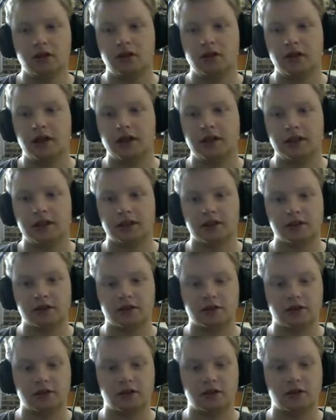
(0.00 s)
That doesn't
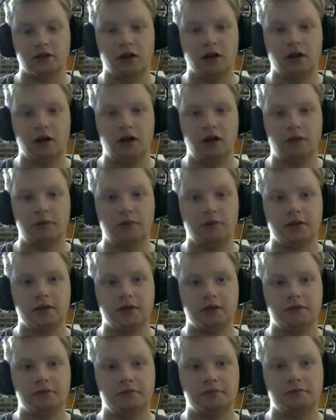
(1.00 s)
do a lot, but
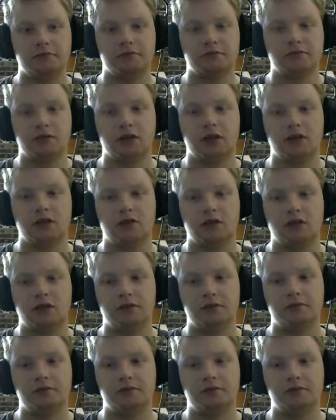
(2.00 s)
oh well.